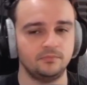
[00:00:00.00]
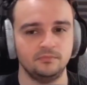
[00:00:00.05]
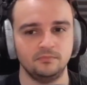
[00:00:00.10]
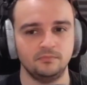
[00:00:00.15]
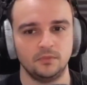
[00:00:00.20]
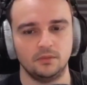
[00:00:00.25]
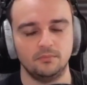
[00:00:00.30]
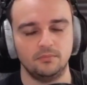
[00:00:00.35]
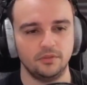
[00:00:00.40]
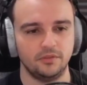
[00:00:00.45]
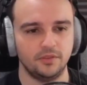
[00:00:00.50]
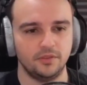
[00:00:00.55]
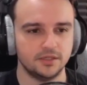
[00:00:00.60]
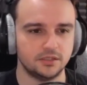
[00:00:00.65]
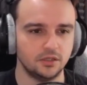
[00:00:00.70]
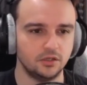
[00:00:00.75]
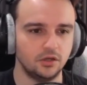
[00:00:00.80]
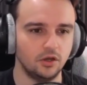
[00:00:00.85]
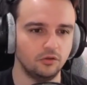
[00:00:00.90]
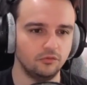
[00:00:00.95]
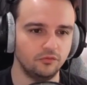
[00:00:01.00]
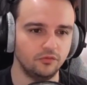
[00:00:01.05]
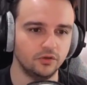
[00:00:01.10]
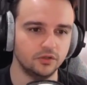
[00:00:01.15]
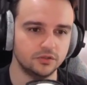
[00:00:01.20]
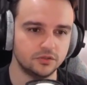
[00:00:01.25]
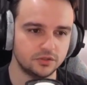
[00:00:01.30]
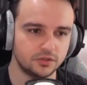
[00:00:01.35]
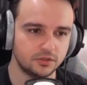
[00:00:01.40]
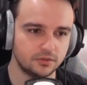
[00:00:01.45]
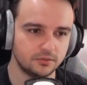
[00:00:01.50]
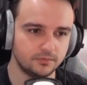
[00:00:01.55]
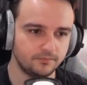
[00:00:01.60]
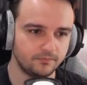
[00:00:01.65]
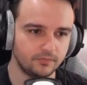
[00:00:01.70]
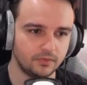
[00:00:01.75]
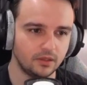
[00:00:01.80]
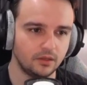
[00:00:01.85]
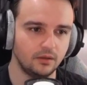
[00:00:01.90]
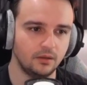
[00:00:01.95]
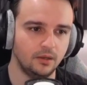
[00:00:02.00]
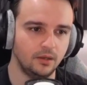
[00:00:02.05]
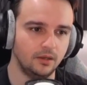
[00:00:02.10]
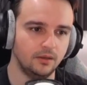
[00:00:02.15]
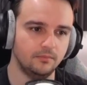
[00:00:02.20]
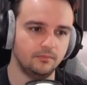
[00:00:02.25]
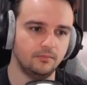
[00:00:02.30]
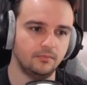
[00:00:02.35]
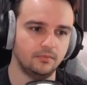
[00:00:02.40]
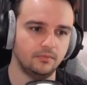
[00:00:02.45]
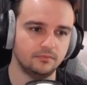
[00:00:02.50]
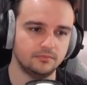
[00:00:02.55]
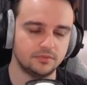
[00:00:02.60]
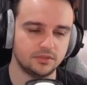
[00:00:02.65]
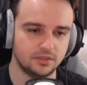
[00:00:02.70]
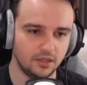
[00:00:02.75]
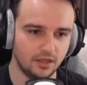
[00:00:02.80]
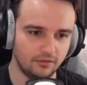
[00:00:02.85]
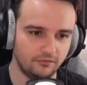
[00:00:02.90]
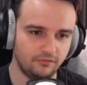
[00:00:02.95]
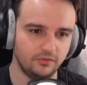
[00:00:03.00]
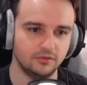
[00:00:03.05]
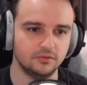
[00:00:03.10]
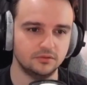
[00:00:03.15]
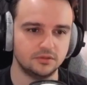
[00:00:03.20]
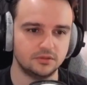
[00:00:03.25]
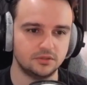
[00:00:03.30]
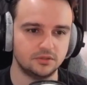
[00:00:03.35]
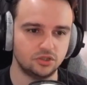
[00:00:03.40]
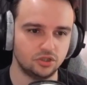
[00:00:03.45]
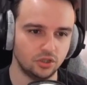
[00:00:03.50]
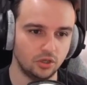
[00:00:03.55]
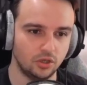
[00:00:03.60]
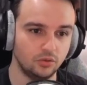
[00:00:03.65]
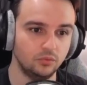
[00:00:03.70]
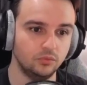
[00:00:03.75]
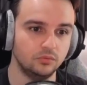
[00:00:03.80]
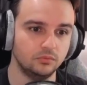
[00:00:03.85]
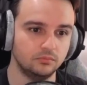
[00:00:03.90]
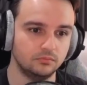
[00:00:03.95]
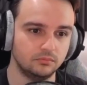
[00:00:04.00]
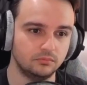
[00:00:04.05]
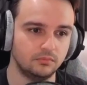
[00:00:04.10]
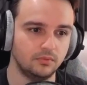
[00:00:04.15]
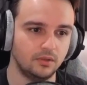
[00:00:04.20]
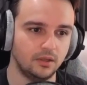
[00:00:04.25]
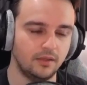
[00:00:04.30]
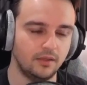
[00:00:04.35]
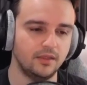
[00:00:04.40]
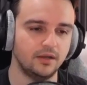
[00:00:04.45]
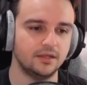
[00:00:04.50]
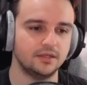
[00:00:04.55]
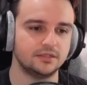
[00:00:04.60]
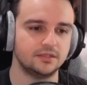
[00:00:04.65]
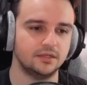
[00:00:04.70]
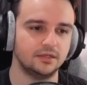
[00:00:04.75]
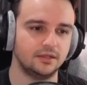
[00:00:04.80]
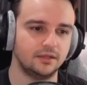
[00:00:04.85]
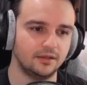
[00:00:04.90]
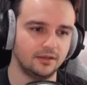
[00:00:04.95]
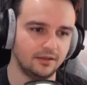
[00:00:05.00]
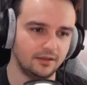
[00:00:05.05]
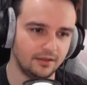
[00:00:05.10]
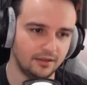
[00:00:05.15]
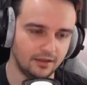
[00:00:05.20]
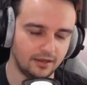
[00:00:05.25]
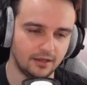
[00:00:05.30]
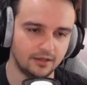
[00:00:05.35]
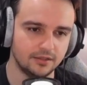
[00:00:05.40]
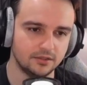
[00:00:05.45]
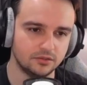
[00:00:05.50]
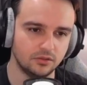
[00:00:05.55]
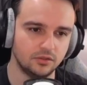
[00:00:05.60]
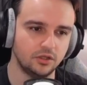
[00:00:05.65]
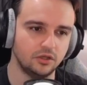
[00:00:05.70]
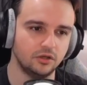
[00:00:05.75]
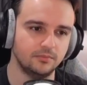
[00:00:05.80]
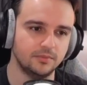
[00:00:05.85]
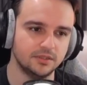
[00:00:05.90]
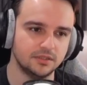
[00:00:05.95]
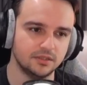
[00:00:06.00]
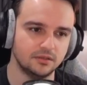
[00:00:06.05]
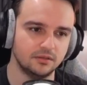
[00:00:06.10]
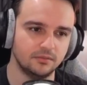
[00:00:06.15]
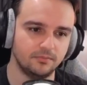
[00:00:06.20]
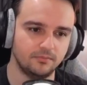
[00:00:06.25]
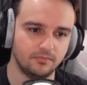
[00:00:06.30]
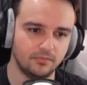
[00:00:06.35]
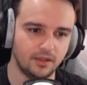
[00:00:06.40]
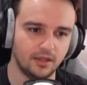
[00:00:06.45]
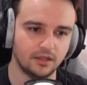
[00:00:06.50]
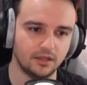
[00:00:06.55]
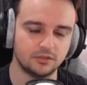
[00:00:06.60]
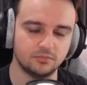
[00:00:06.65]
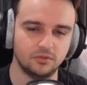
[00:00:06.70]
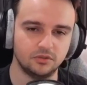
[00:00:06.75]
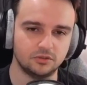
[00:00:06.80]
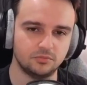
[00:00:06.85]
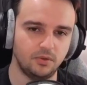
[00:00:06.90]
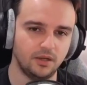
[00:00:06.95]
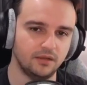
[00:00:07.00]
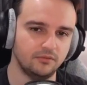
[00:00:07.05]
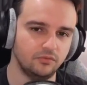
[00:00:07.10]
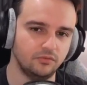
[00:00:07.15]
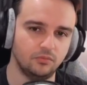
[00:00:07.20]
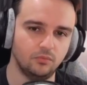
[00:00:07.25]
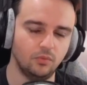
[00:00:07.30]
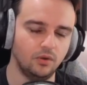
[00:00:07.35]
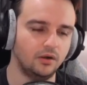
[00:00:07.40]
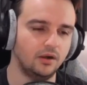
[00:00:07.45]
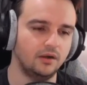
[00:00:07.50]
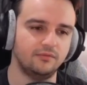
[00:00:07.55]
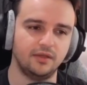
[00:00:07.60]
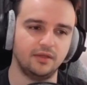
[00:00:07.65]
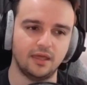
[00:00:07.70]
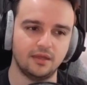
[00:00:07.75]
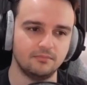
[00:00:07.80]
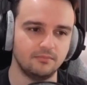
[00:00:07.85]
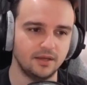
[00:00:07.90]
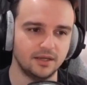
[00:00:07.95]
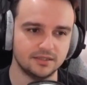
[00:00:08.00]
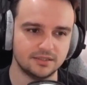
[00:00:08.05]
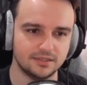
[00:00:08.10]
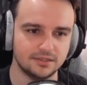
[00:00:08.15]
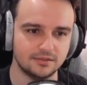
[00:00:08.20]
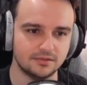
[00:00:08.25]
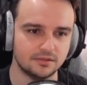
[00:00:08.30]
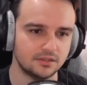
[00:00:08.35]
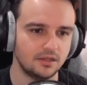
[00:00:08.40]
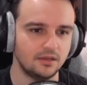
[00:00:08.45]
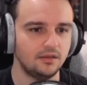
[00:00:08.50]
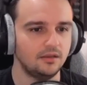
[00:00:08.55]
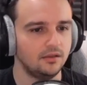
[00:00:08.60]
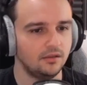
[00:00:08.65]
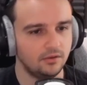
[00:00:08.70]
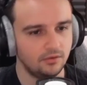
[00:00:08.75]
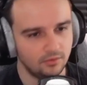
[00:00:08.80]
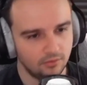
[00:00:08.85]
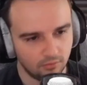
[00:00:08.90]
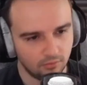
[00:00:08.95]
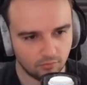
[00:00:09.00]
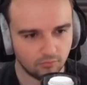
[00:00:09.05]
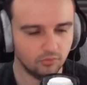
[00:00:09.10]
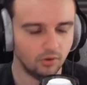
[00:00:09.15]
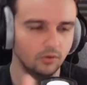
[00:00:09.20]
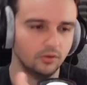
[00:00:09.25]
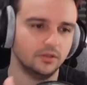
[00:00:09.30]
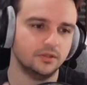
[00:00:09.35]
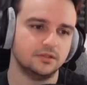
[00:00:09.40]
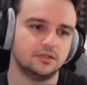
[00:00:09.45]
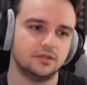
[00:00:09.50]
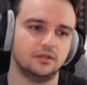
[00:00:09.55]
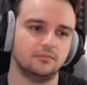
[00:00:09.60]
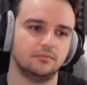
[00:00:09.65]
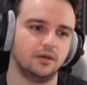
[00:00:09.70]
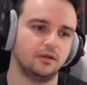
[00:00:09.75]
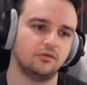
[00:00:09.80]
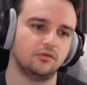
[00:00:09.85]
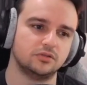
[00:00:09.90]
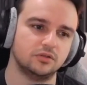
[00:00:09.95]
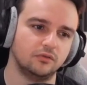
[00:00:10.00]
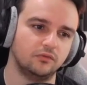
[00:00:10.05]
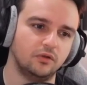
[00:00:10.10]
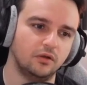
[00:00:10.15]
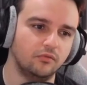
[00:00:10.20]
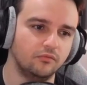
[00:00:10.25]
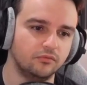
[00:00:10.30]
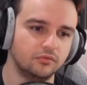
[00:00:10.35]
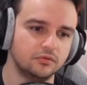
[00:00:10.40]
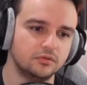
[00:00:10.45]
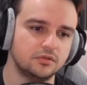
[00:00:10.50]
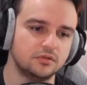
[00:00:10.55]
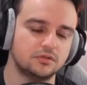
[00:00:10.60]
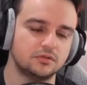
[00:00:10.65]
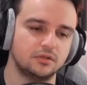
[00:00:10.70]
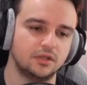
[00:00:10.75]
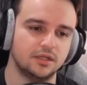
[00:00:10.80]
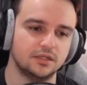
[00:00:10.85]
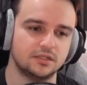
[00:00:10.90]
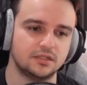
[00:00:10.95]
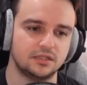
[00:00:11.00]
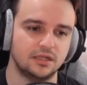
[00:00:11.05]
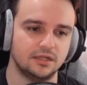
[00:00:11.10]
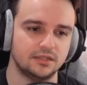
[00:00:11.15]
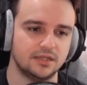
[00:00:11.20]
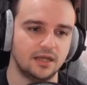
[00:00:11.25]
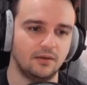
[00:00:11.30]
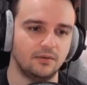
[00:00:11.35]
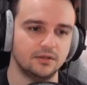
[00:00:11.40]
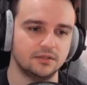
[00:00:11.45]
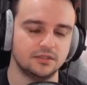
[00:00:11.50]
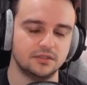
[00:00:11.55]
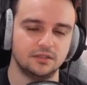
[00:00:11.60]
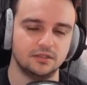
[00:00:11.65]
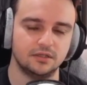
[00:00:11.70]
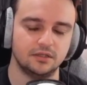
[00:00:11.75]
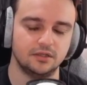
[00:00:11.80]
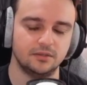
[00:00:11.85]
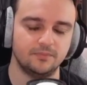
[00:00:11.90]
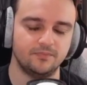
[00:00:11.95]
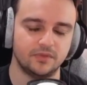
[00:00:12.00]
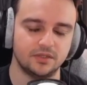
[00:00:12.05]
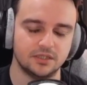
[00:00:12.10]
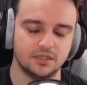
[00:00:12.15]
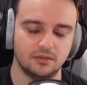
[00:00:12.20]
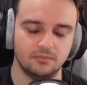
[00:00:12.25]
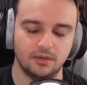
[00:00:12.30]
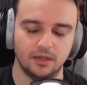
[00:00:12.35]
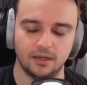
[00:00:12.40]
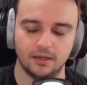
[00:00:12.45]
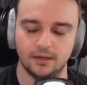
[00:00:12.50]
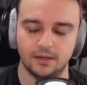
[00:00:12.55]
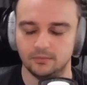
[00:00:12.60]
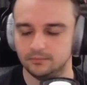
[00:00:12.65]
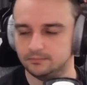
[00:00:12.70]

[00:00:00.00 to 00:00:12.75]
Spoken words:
Bethesda go first, Starfield's shown, and then it's like, and it's only coming to the Xbox platform wherever Game Pass is, roll into the Microsoft conference. That's how I see it panning out.